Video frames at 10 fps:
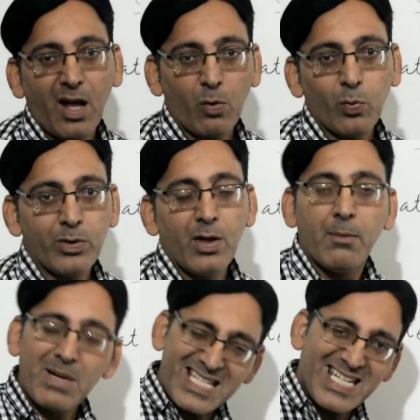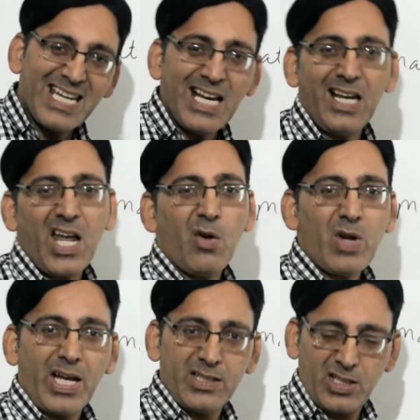noun. Material noun,
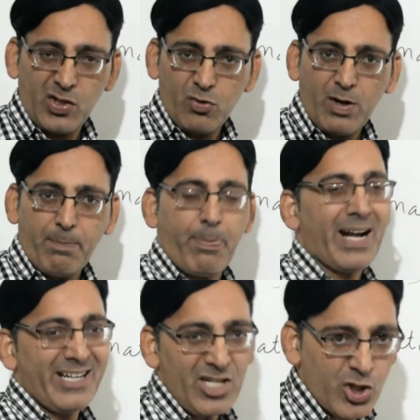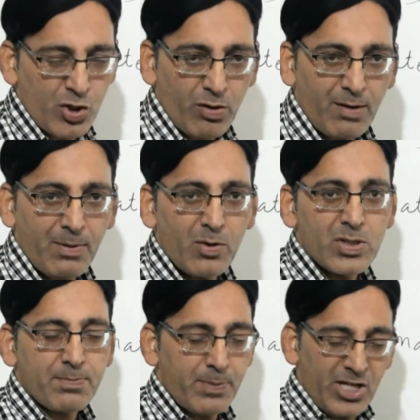I think you are pretty sure
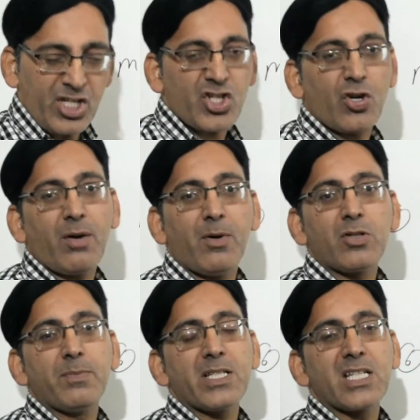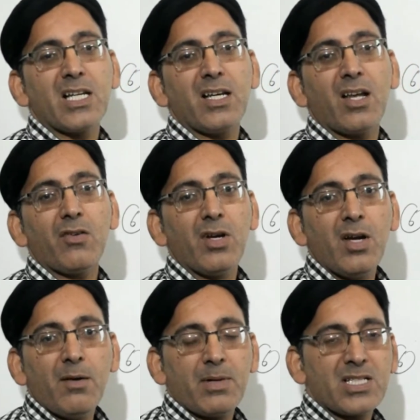about material noun.
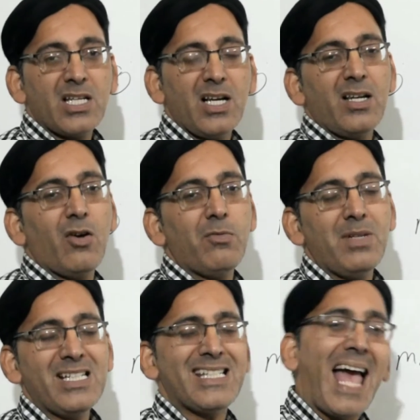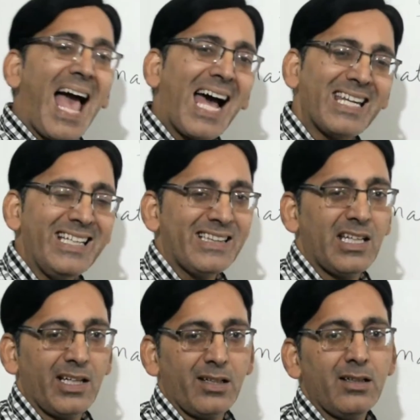Material noun means
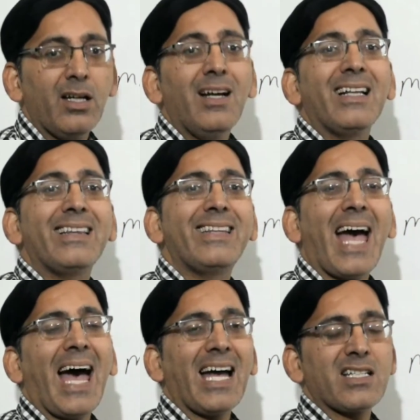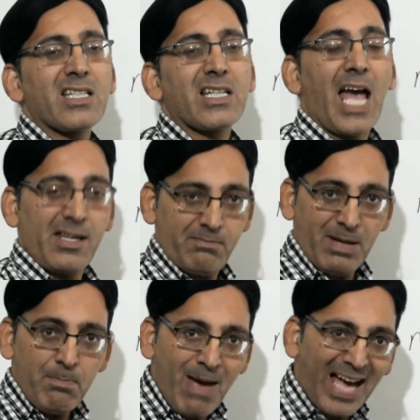anything that can
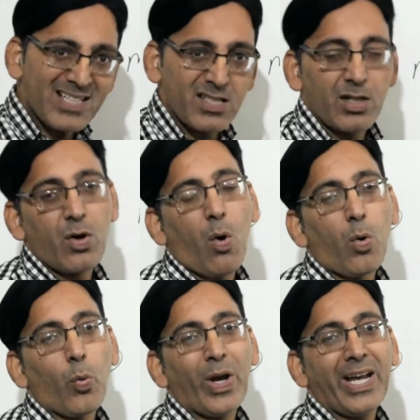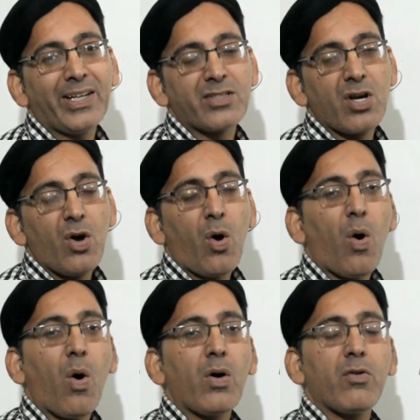be measured or weighed,
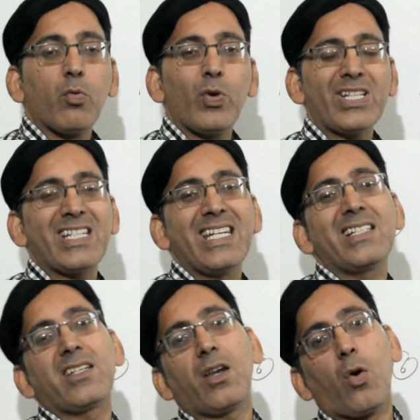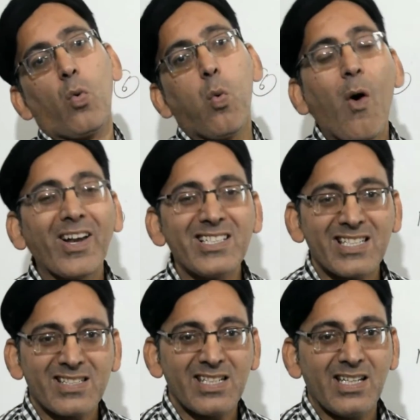or which is in
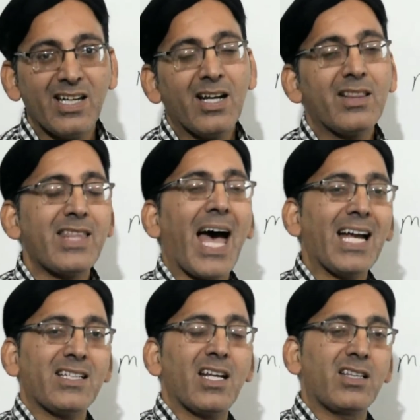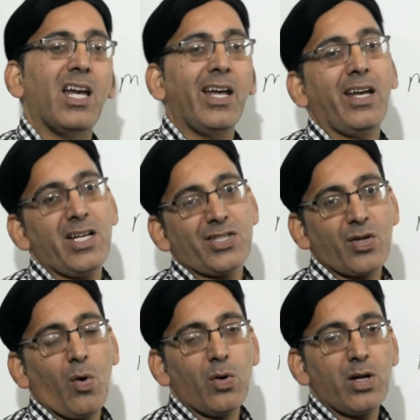quantity. That thing is
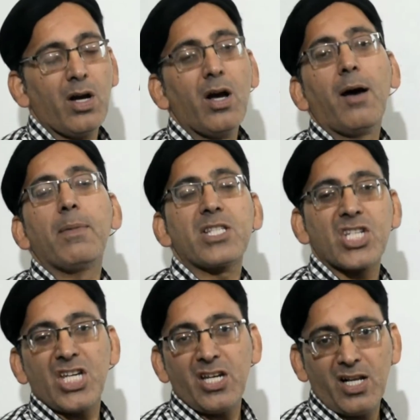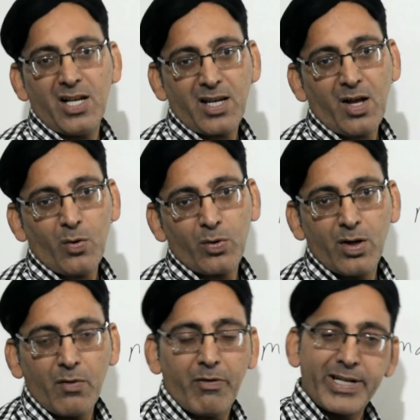called a material noun.
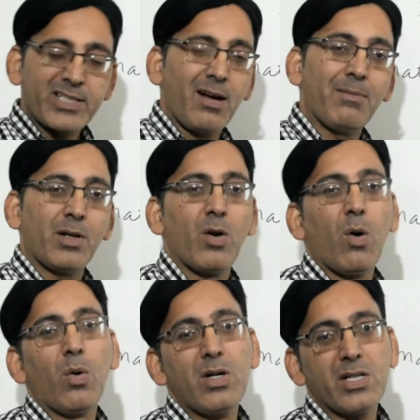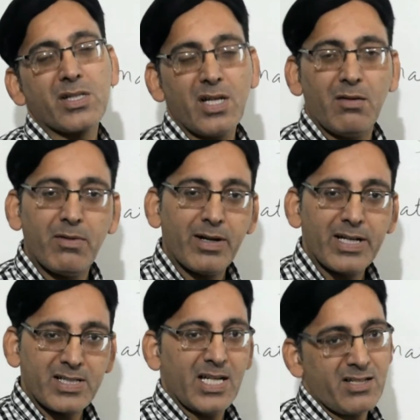For example, gold, silver,
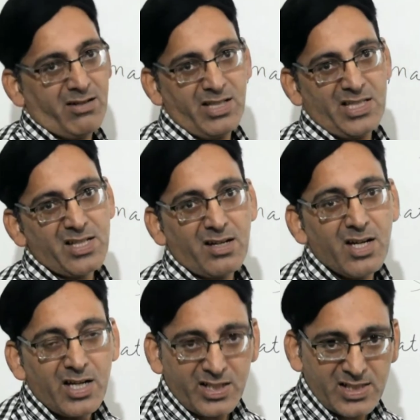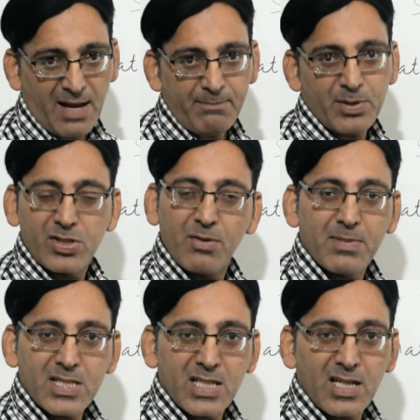etc. These are examples of
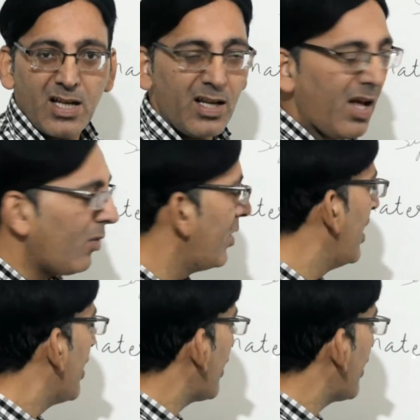material noun.